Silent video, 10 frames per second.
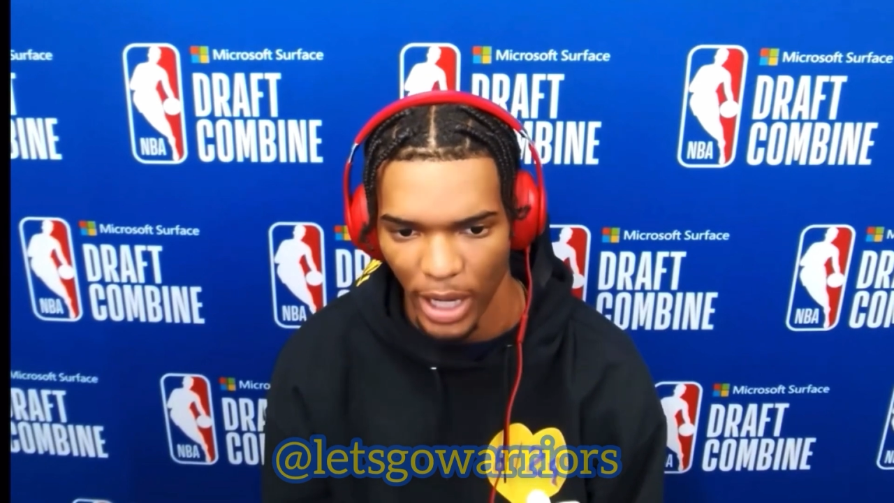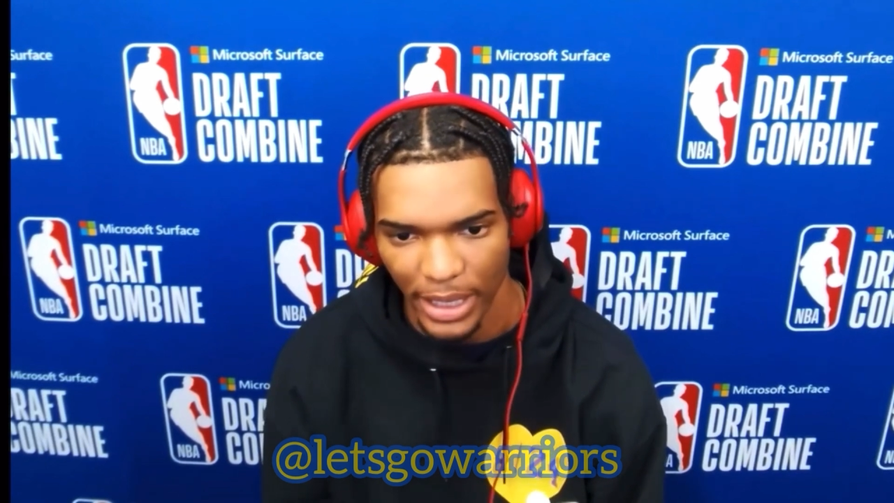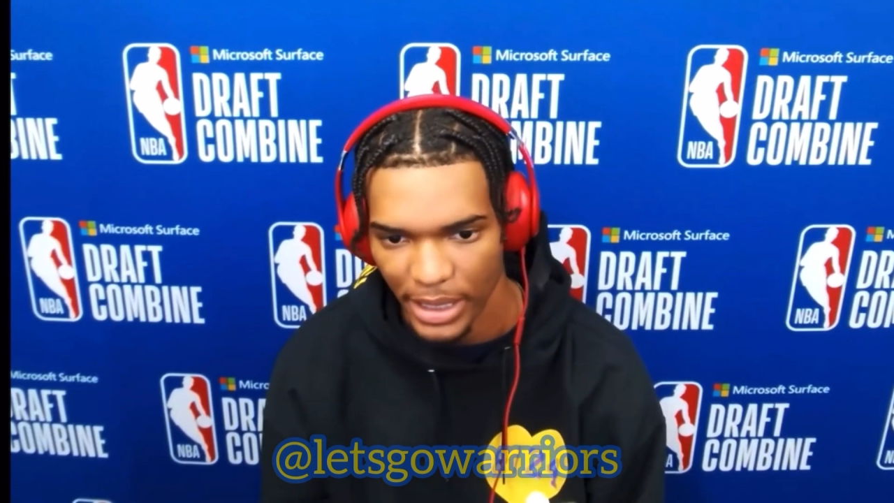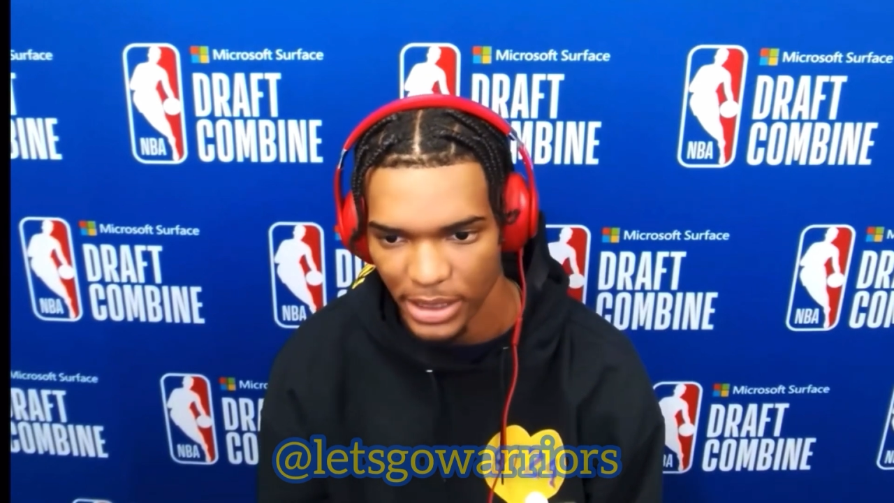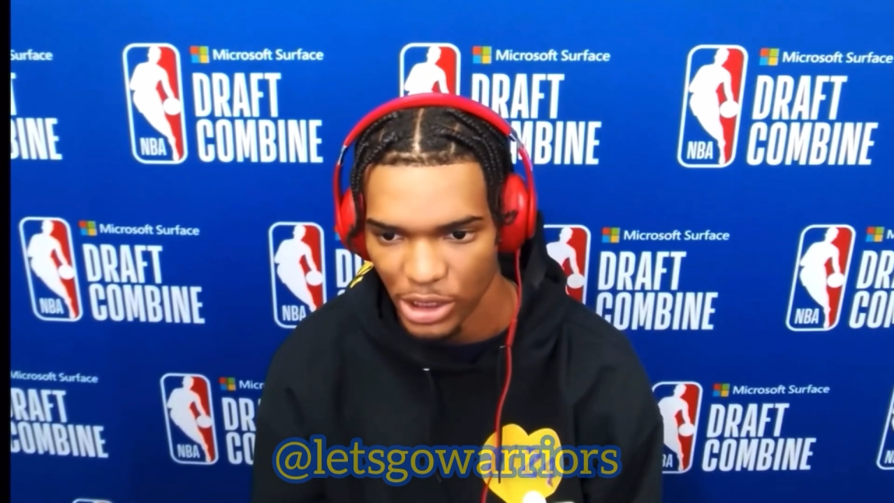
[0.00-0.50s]
didn't
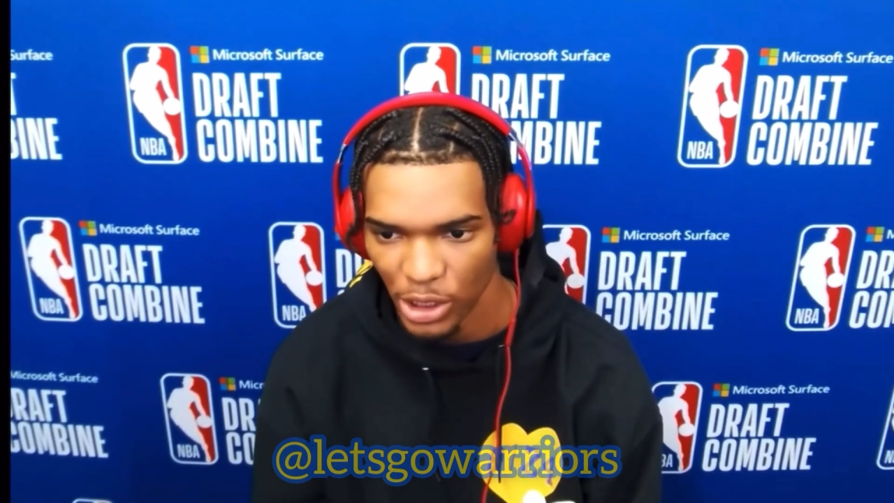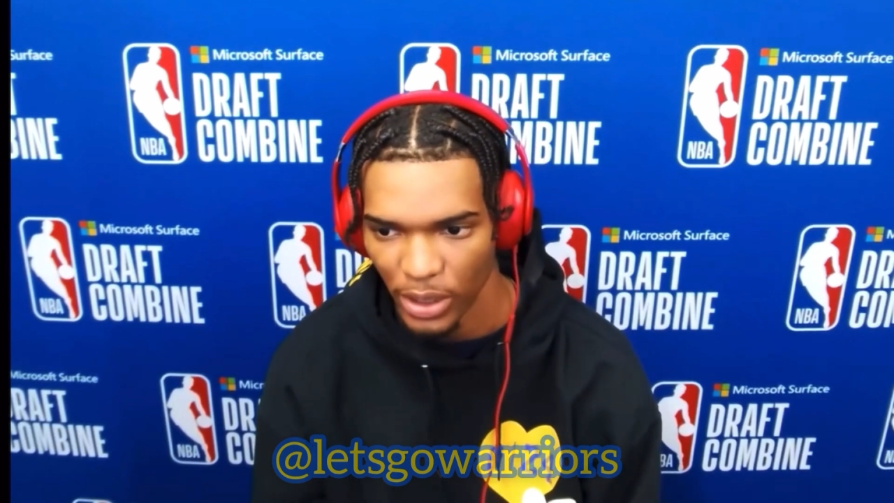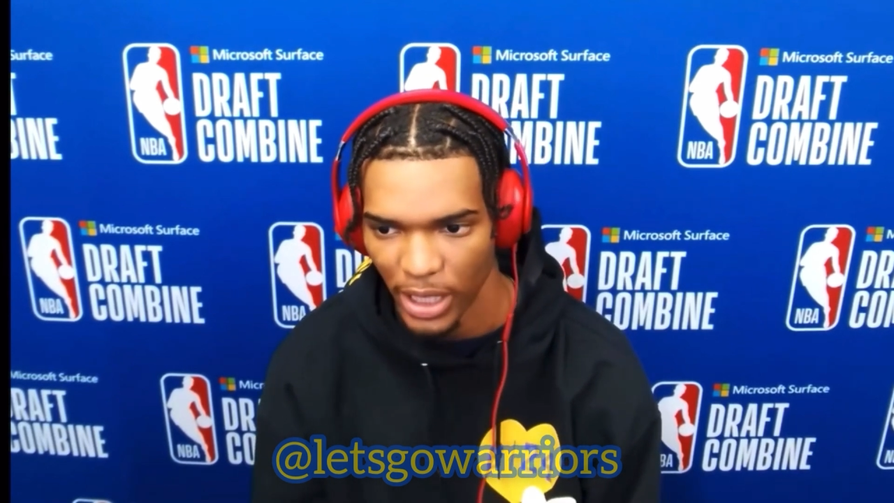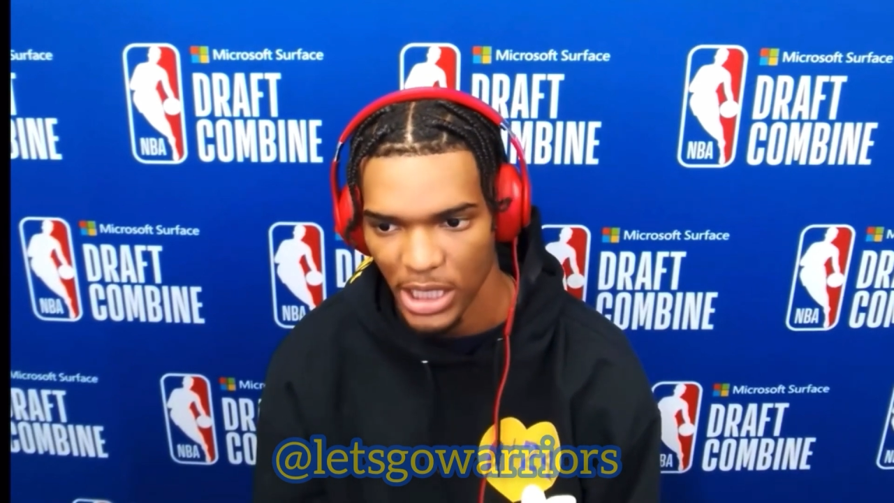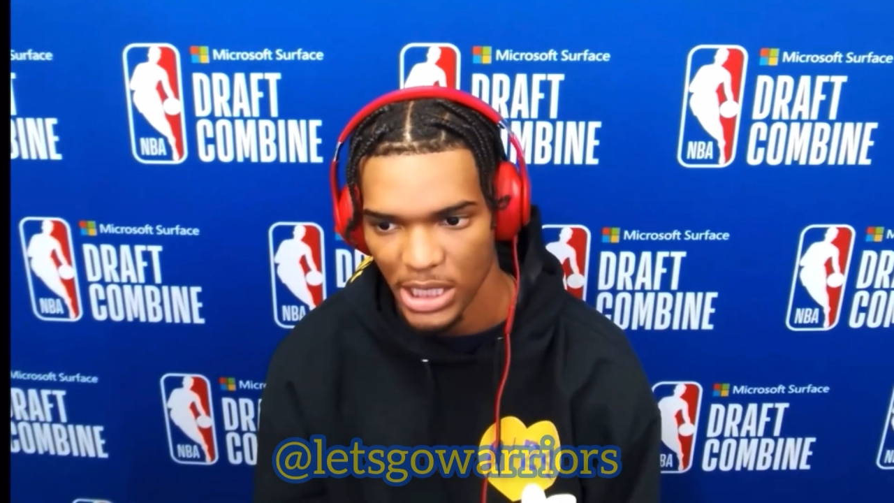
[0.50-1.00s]
get to
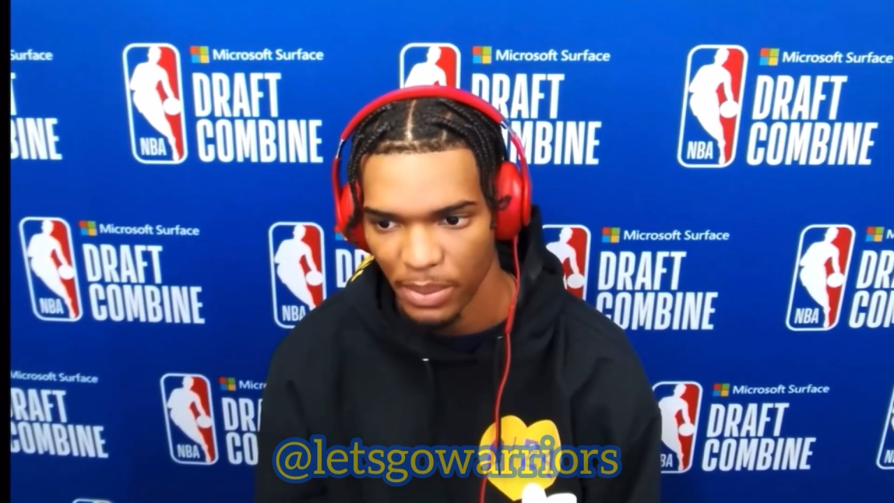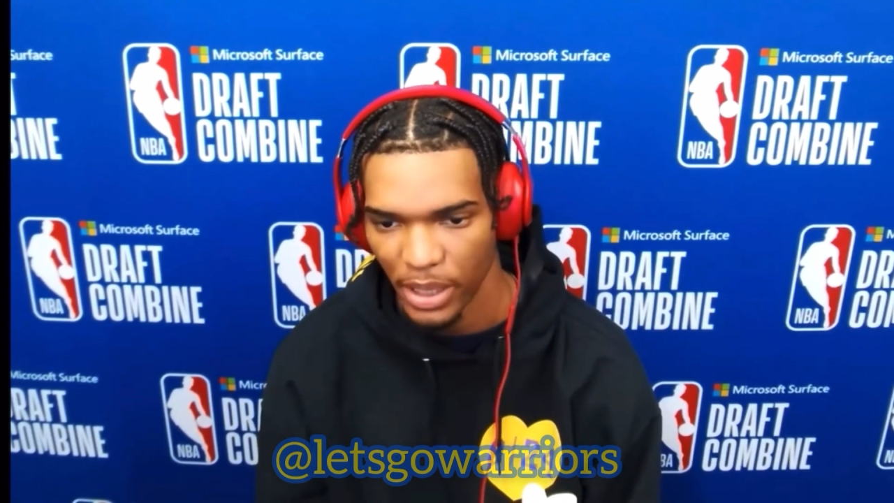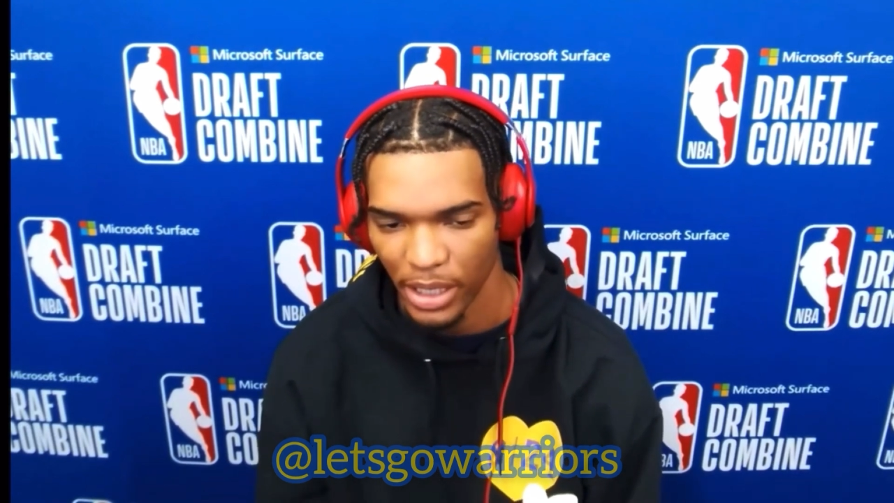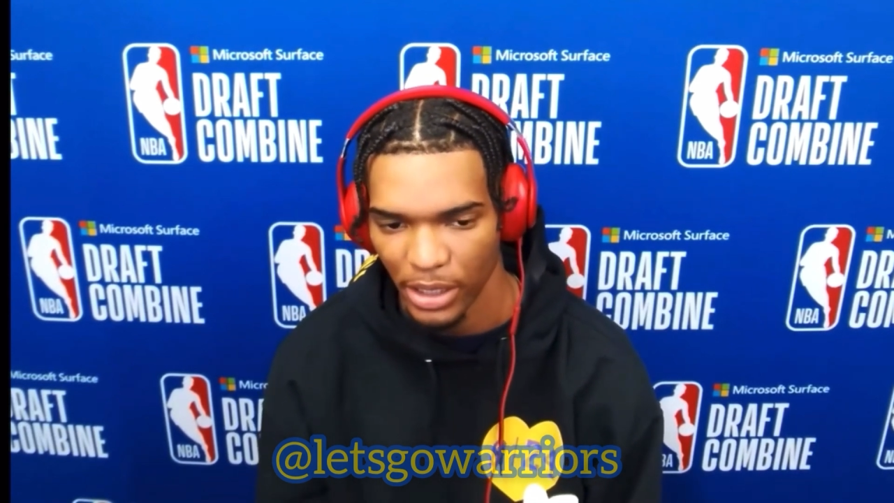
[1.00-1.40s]
showcase, but,